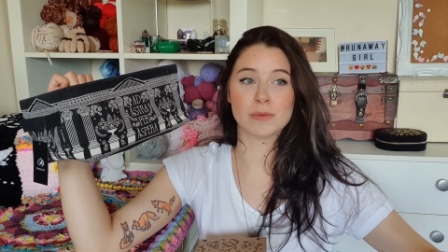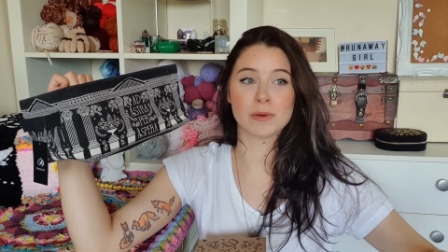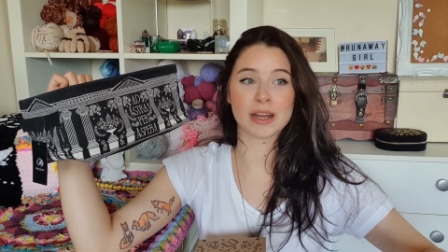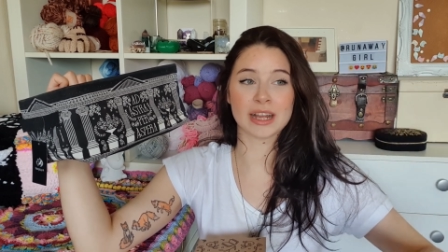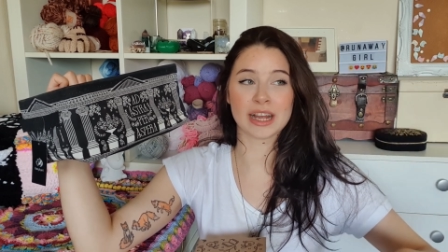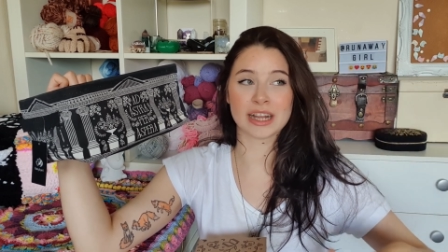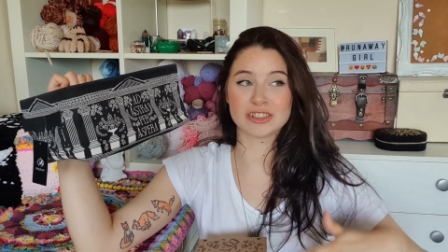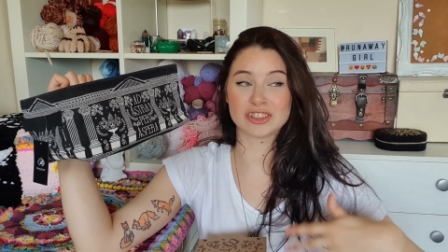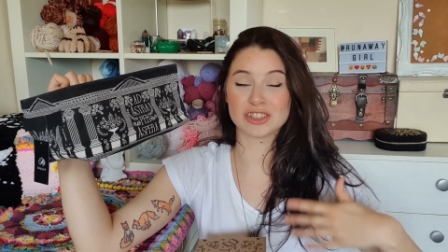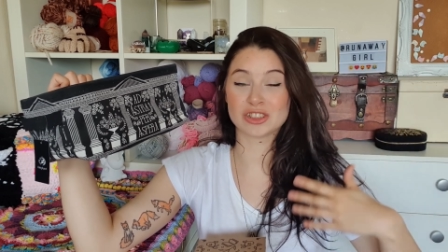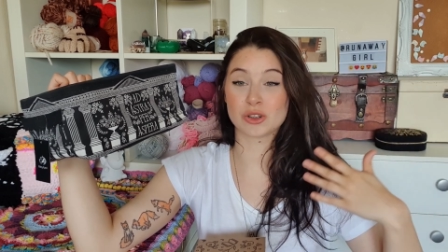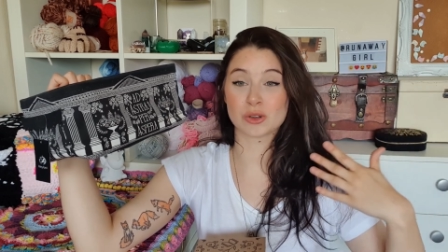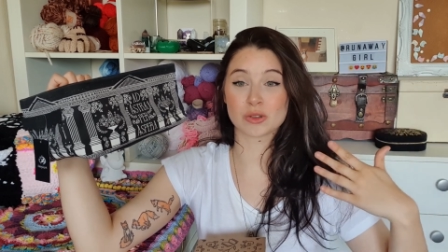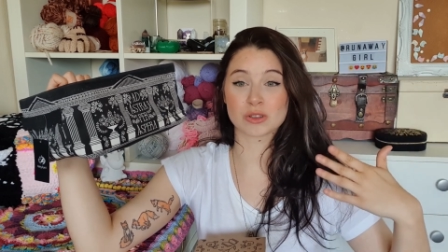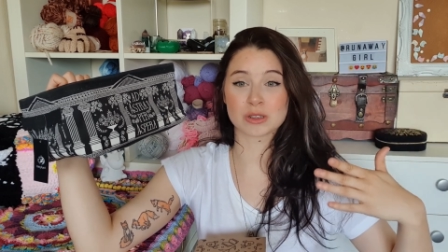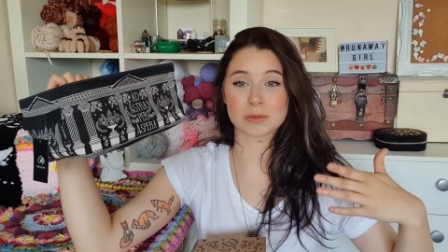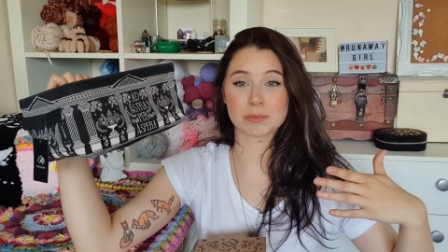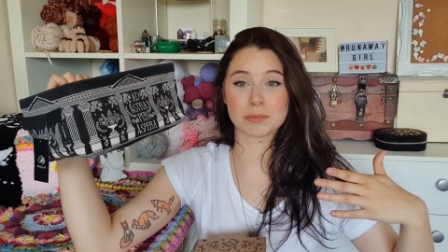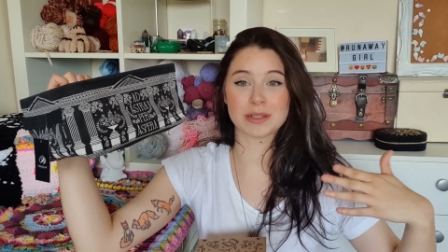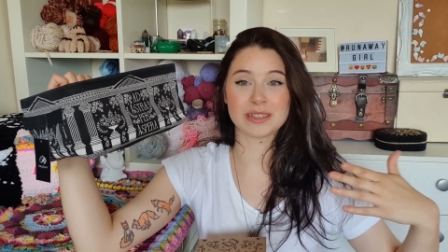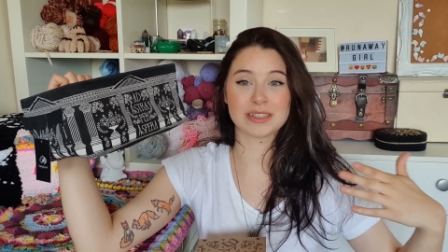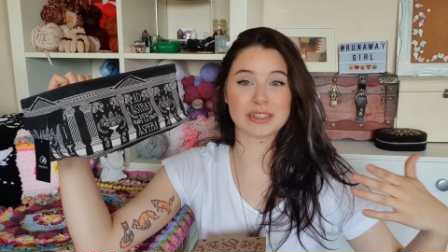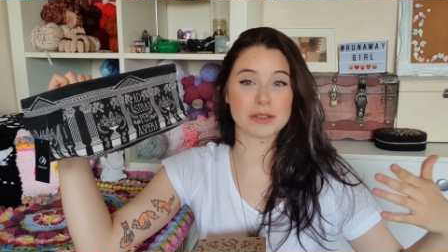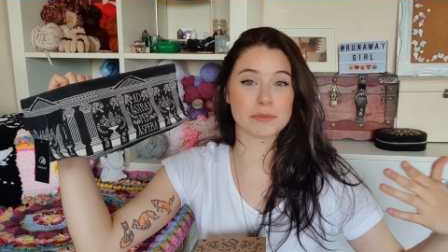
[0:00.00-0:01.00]
I actually
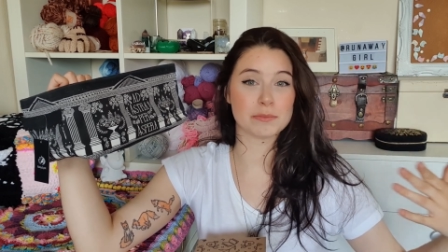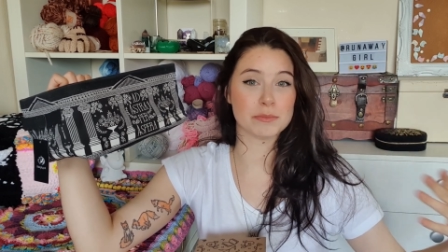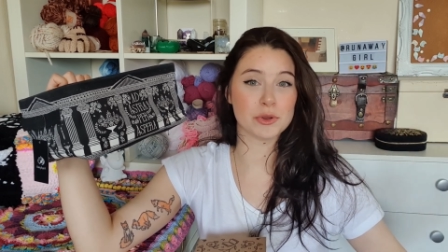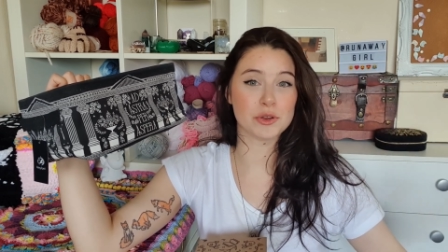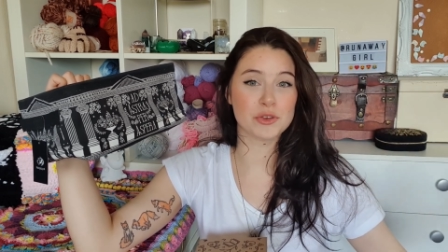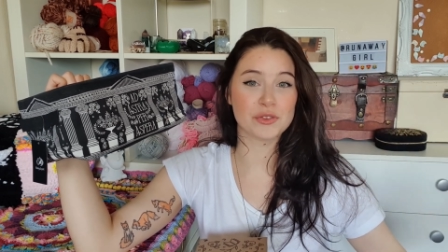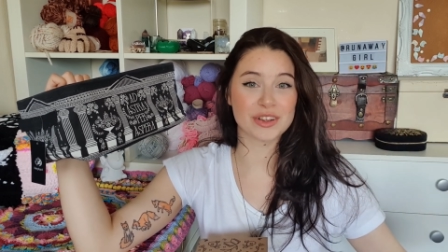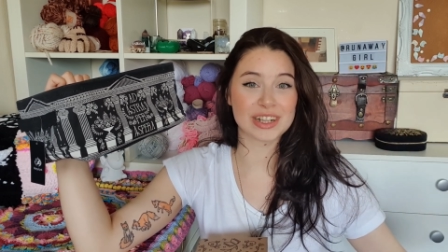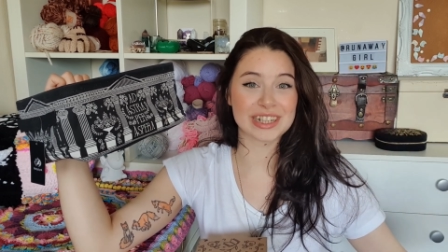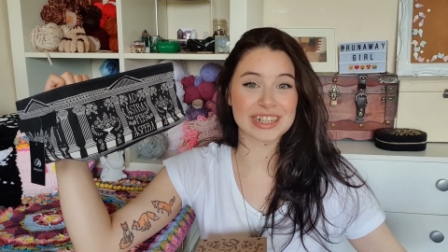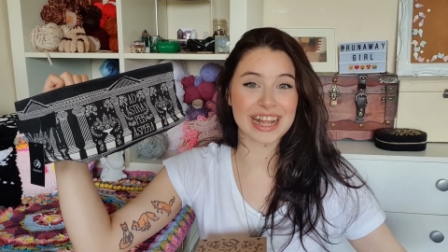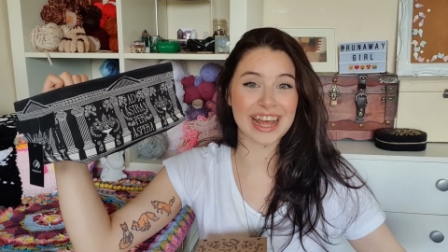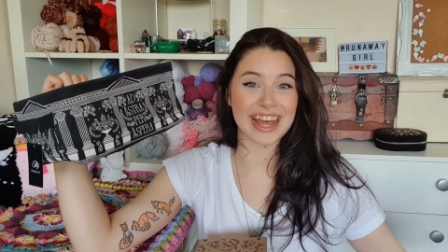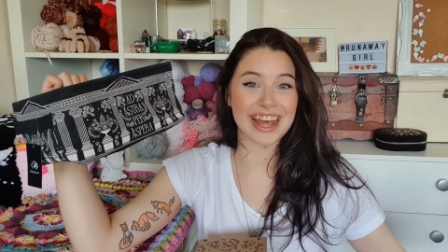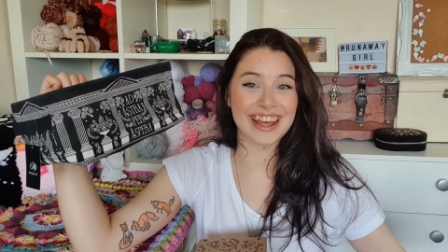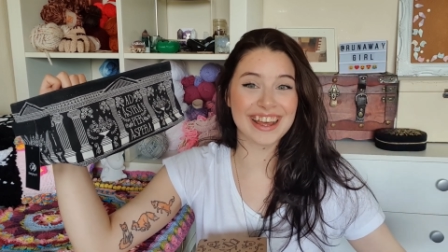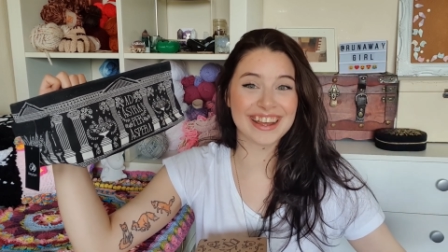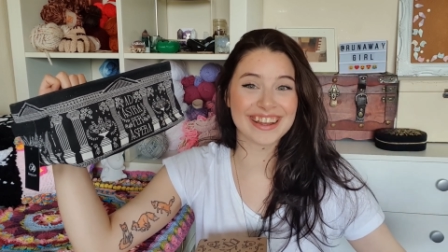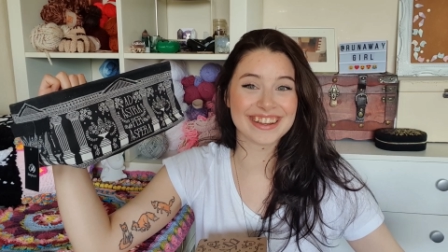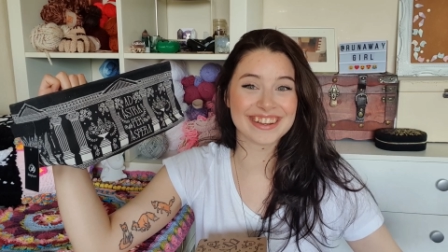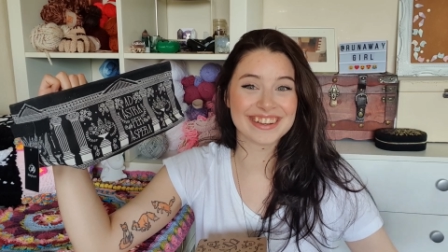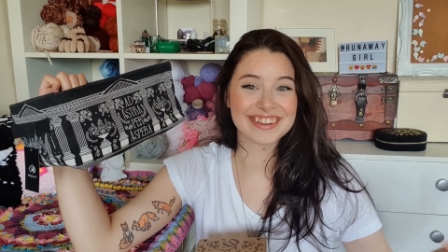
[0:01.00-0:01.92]
contemplated moving there.